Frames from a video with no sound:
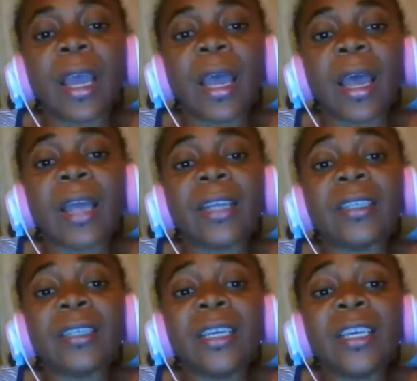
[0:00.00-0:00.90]

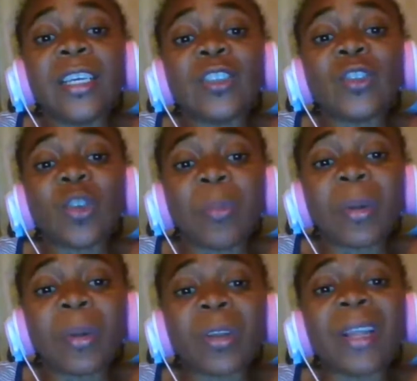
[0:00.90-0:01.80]
And somebody
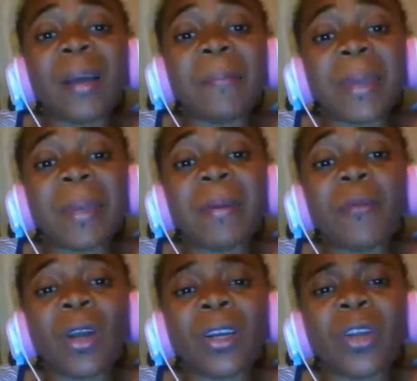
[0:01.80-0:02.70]
will maybe
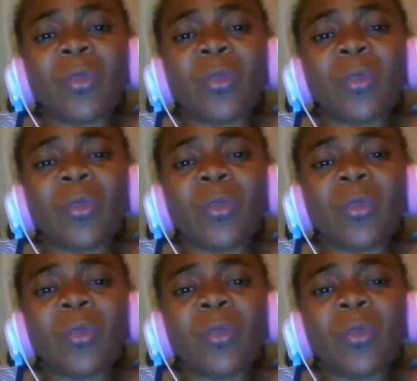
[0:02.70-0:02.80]
wonder